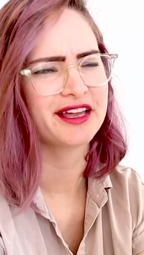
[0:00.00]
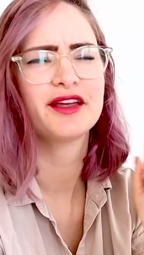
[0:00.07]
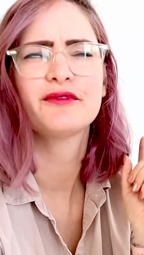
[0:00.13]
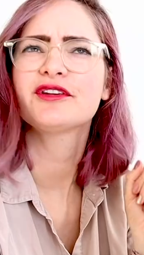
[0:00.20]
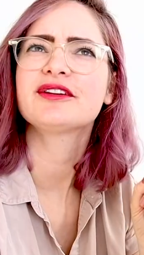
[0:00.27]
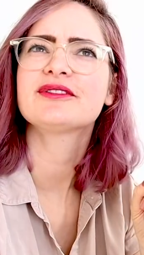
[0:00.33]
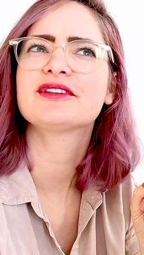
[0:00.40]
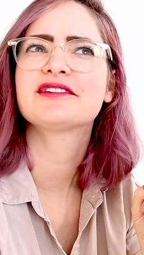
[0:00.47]
I
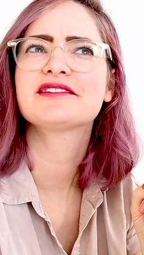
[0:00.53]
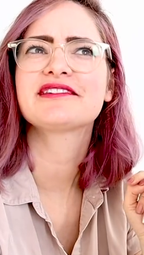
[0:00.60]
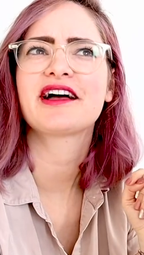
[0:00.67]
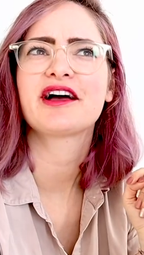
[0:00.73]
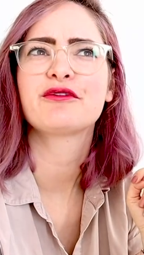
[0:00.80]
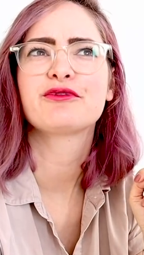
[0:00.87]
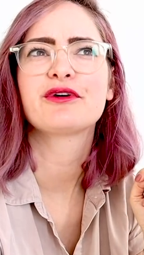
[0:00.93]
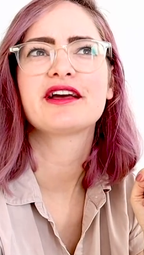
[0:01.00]
never did the
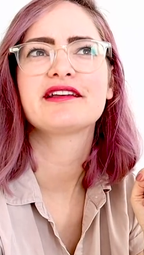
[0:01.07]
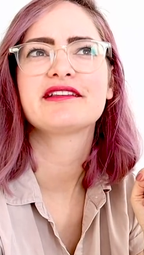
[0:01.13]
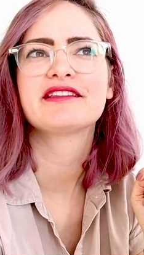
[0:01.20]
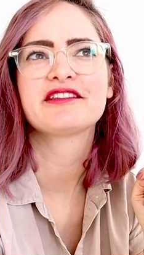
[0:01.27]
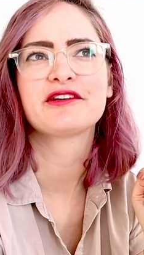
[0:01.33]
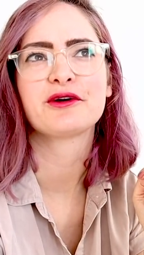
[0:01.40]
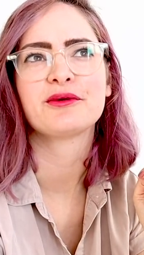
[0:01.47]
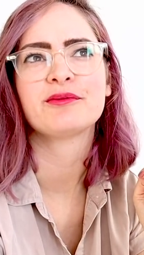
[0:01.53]
design phase,
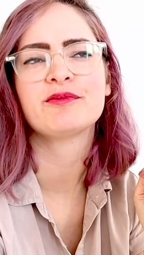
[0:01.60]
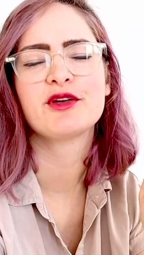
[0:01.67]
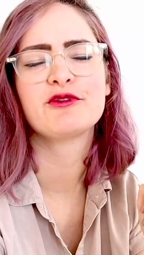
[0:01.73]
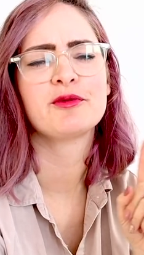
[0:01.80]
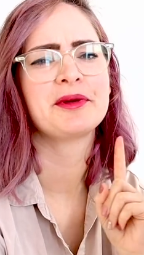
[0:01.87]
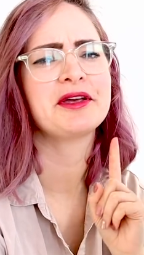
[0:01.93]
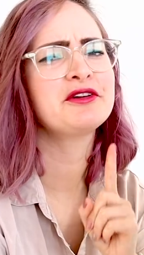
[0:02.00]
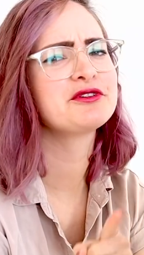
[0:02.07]
so
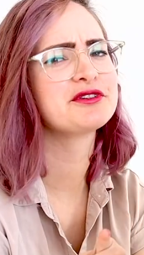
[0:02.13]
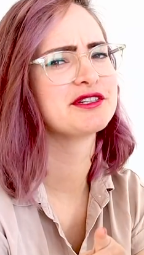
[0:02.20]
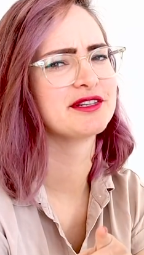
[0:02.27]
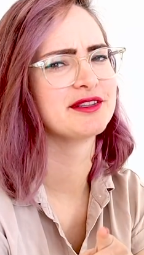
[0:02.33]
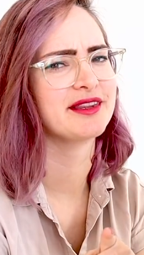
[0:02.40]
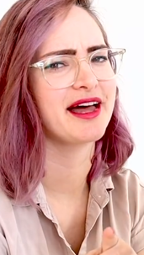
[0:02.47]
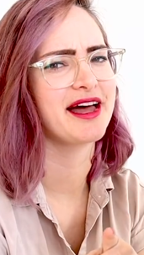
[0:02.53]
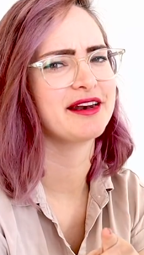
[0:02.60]
if you'd be
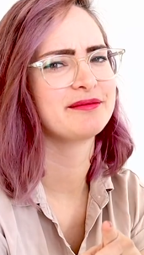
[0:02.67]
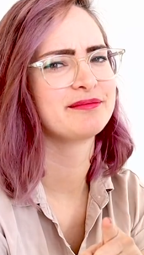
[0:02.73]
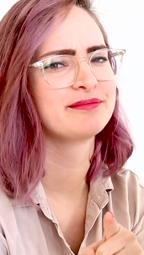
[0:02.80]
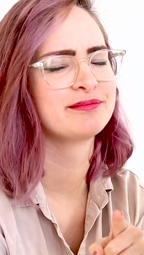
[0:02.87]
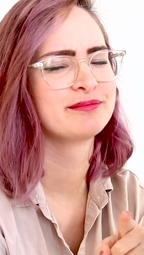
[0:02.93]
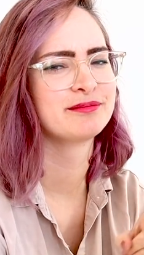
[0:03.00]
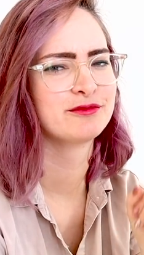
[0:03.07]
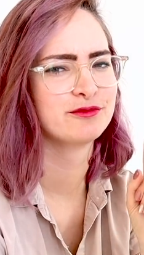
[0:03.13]
interested in that,
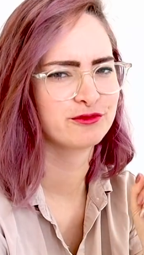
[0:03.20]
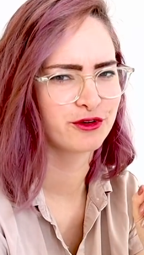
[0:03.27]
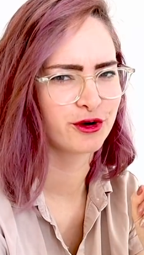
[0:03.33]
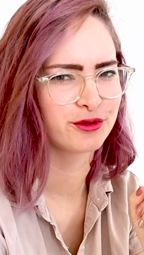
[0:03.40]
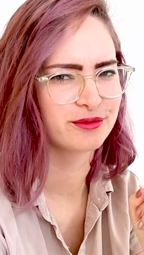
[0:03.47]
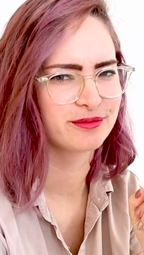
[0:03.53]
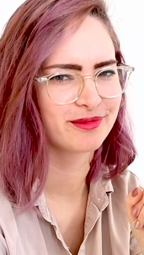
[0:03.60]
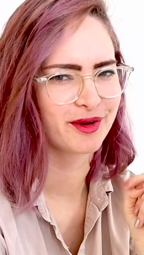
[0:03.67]

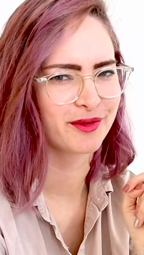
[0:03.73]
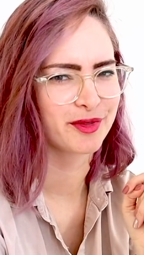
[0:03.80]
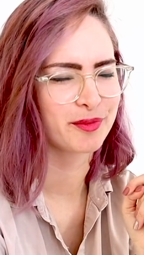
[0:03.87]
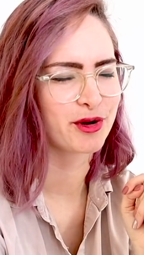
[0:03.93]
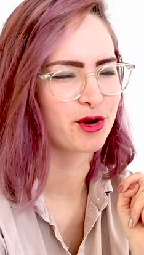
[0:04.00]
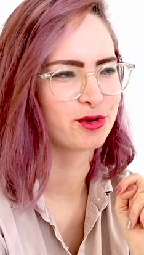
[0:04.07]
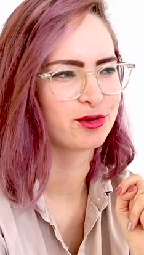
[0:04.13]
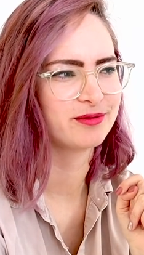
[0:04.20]
vote on the
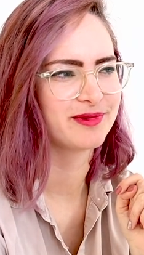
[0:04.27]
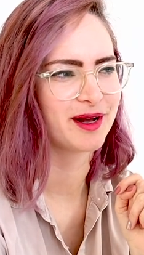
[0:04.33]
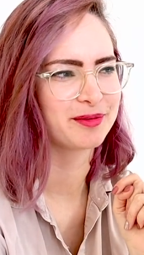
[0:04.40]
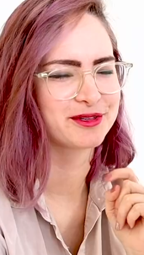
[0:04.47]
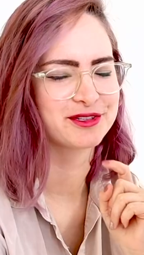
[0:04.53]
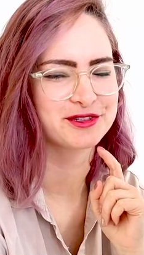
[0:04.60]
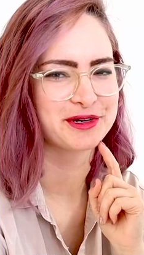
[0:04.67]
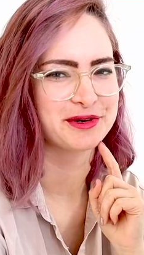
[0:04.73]
poll
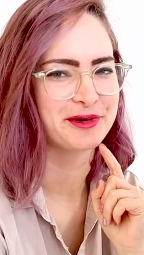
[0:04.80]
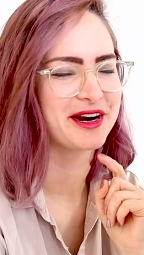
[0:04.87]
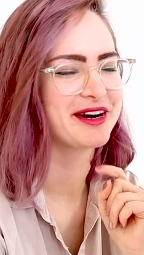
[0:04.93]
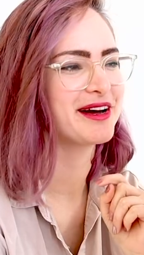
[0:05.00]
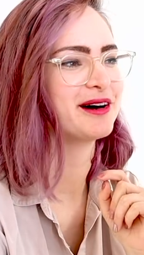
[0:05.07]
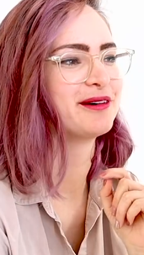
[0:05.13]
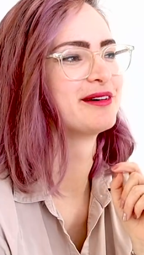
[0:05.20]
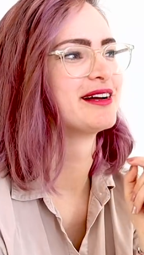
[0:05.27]
up on screen right
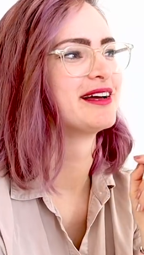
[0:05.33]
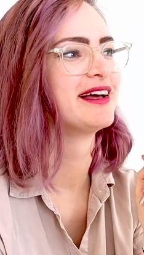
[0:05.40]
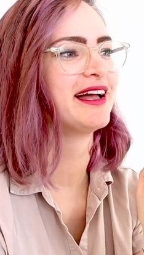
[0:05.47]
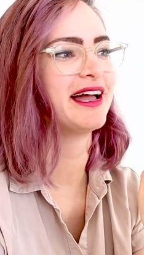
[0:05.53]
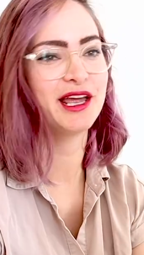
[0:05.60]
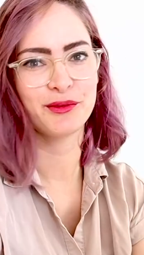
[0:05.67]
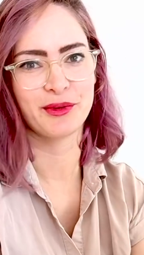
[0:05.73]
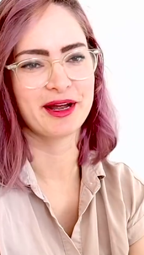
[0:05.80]
now.
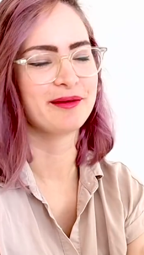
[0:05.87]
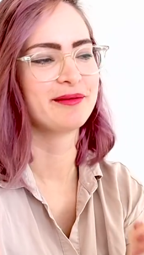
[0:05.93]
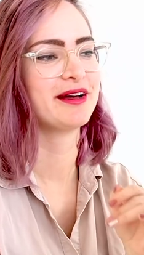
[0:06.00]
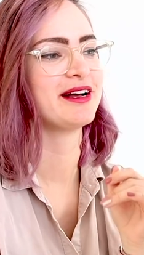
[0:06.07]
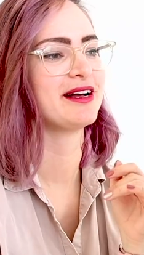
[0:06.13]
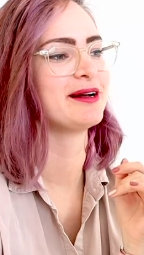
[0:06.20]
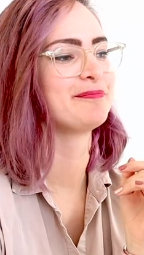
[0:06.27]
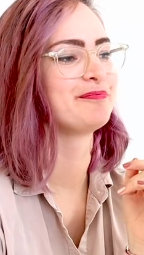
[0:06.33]
Anyway,
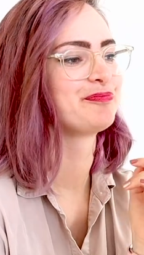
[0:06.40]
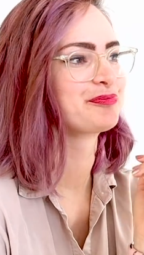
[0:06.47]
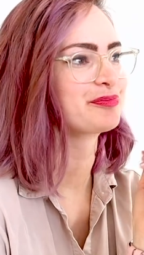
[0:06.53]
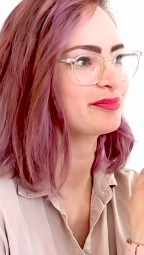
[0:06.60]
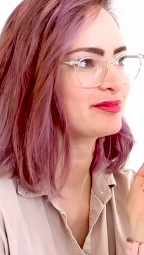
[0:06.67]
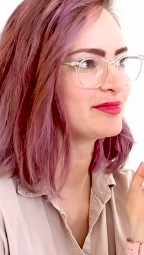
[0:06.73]
um,